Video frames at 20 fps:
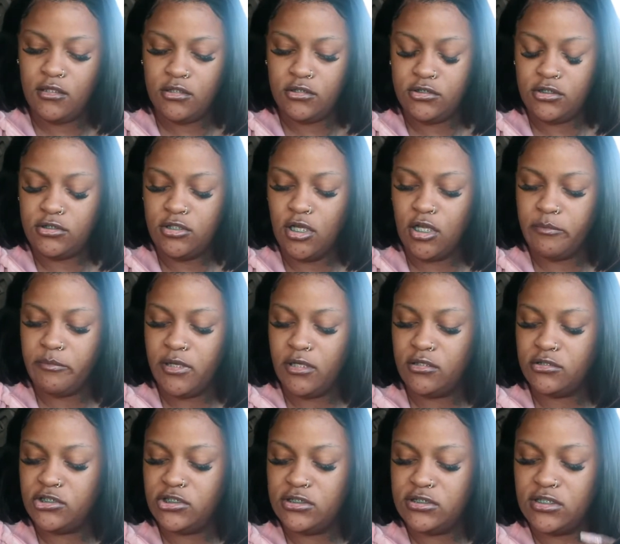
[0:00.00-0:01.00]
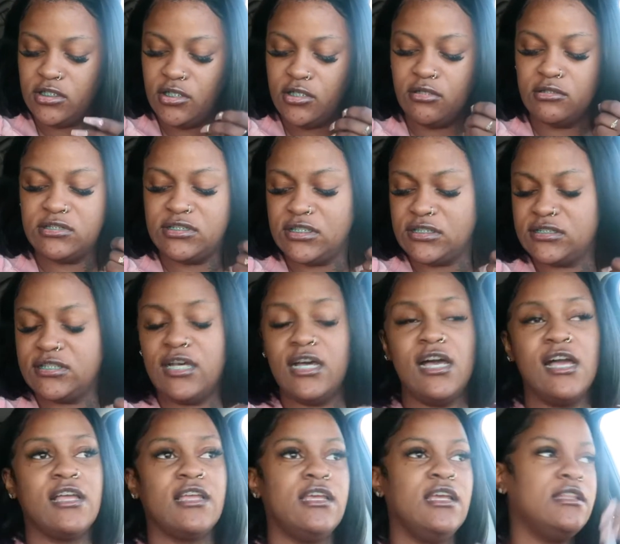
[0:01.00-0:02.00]
She talking about she seen it on
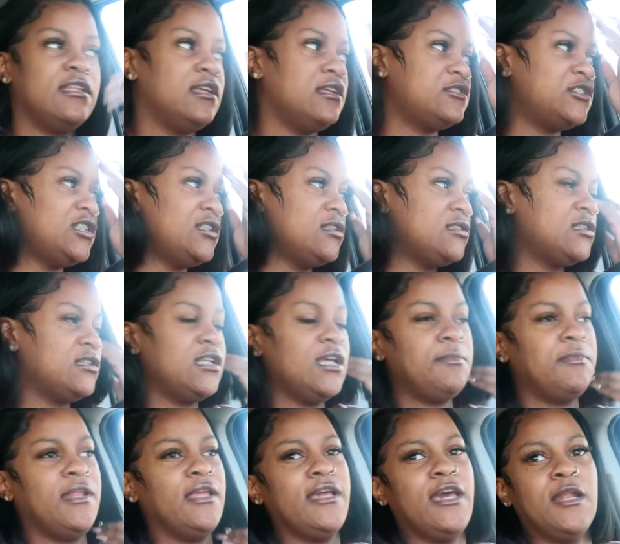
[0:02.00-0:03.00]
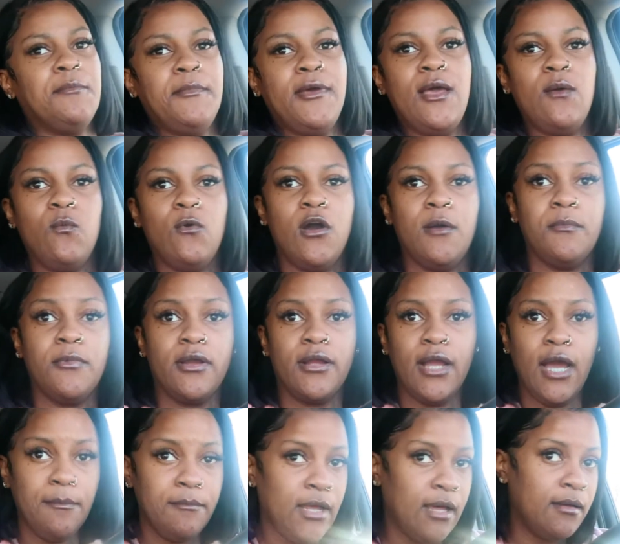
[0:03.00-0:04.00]
TikTok and then she looked it up and they got them at Walmart.
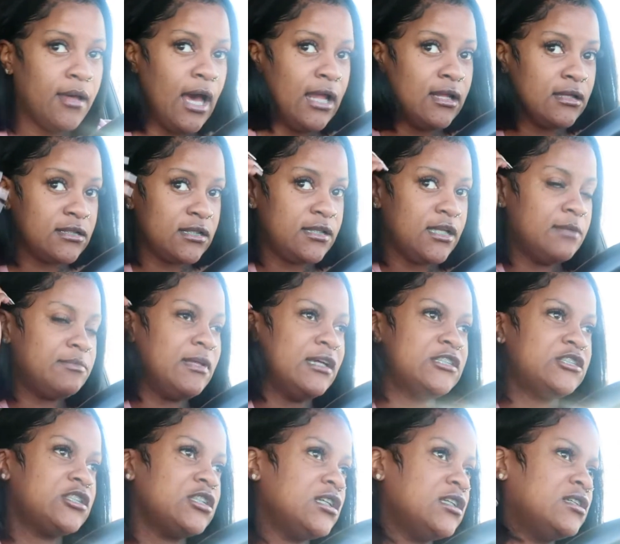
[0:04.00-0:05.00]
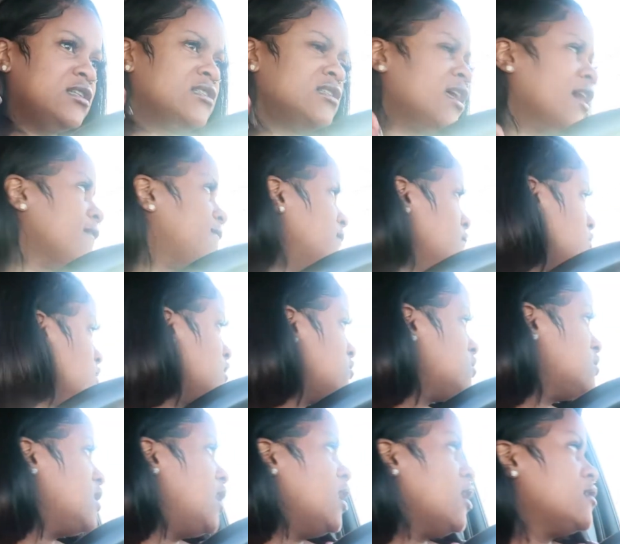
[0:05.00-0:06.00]
I'm not, I looked it up. That shit is like
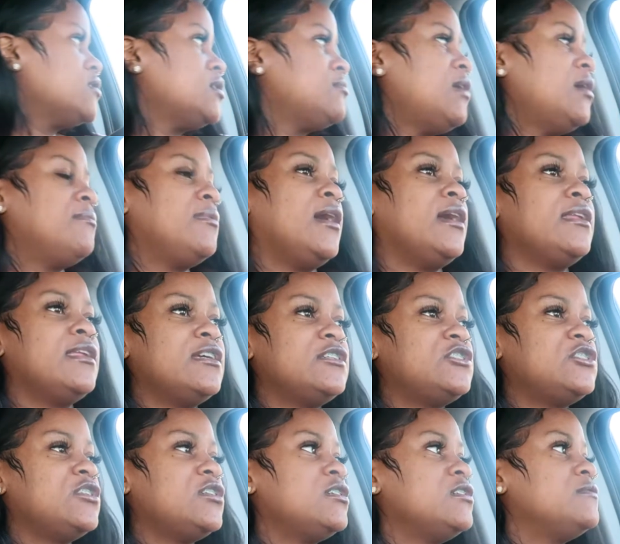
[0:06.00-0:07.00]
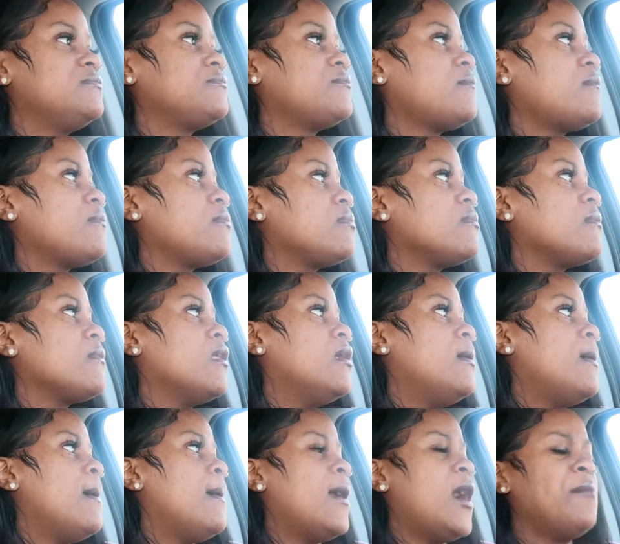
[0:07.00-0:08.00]
$400. I'm not buying that shit.
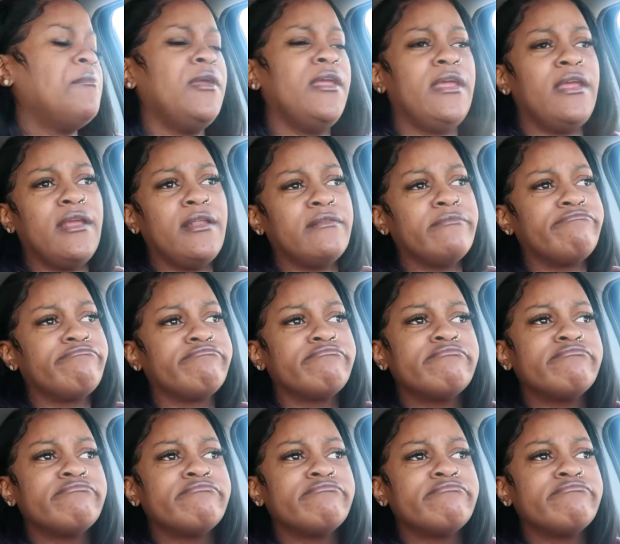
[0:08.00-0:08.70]
I mean,